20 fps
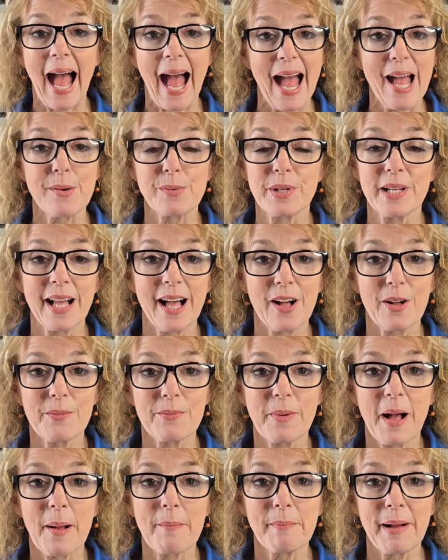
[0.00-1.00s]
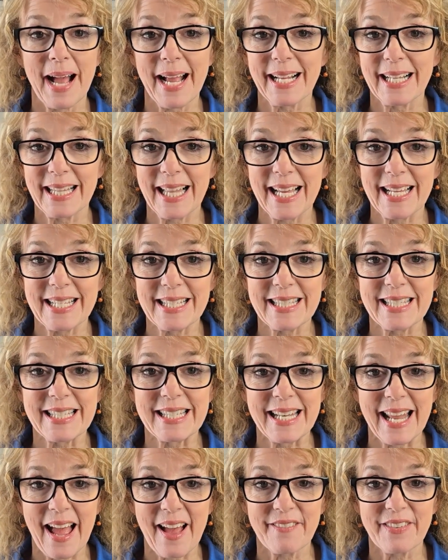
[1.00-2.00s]
I will help my clients
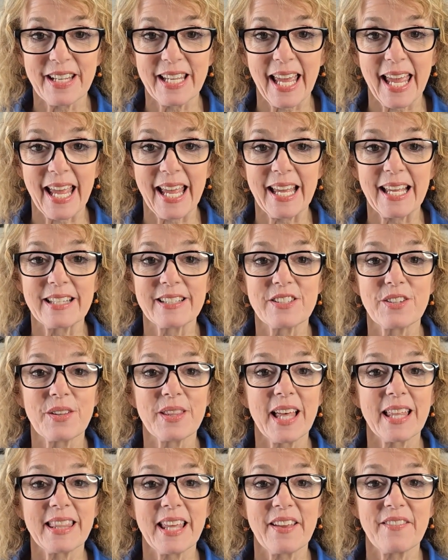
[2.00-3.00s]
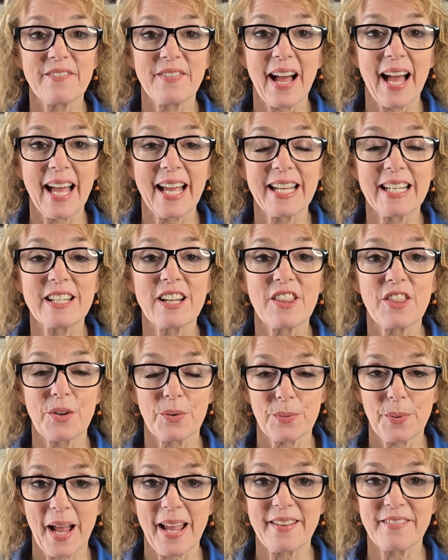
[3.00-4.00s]
navigate so that they find
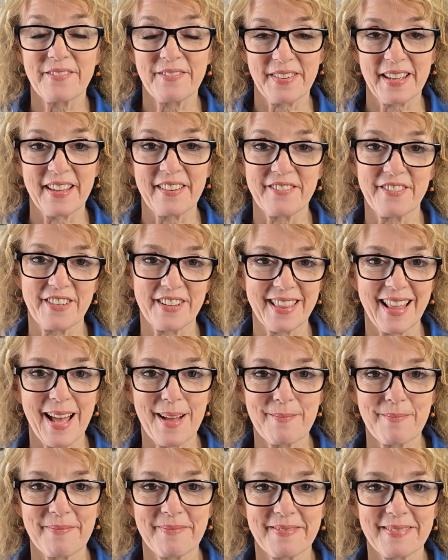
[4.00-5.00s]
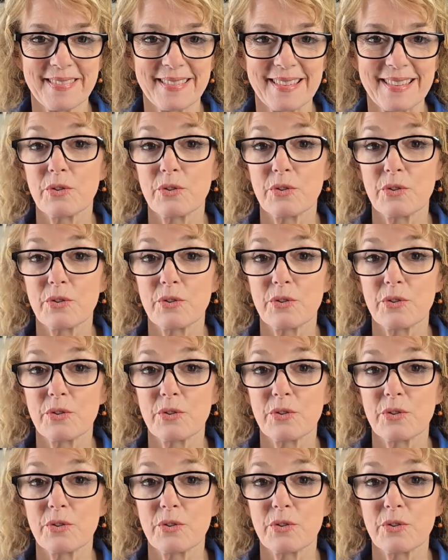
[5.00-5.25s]
the right fit for them.